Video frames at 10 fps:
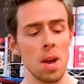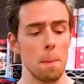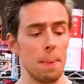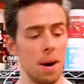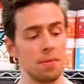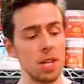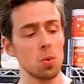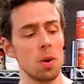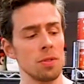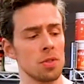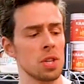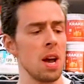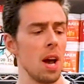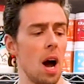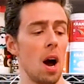But these ones
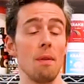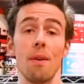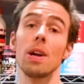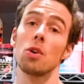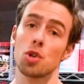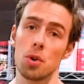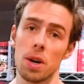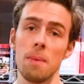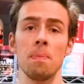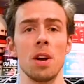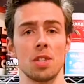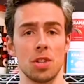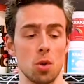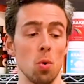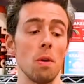are very low sugar, so that's cool.